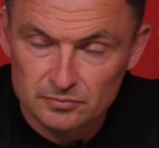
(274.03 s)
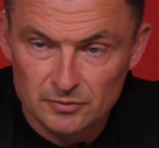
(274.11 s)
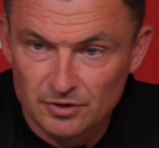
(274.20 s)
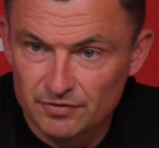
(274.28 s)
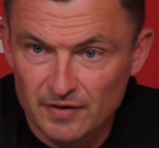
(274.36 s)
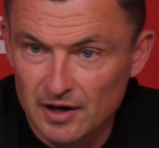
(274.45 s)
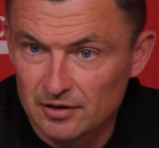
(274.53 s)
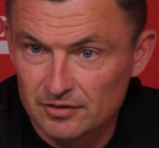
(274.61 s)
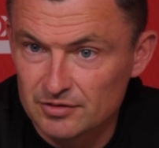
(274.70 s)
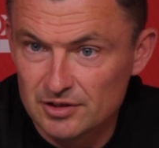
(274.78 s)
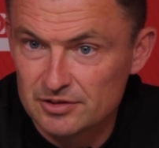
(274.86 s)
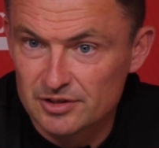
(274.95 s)
It's fine.
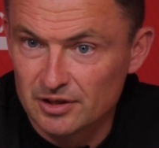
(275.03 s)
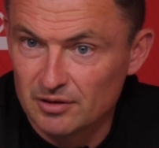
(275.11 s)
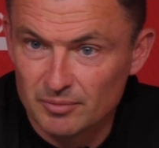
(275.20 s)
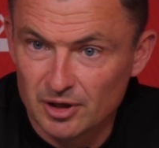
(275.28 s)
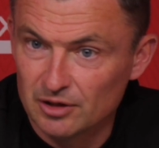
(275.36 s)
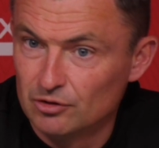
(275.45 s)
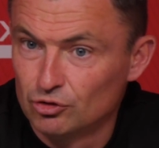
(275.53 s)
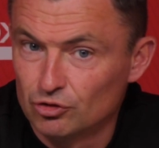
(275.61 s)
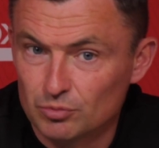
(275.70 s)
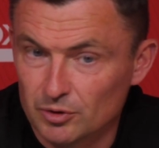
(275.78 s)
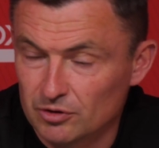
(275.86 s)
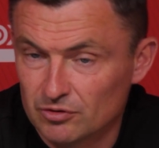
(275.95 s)
It's easy. You make your
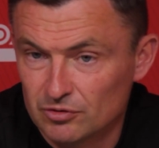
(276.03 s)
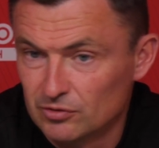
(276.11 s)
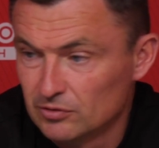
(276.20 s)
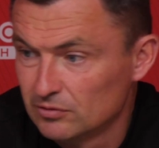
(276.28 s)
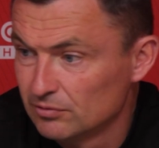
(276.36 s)
adjustments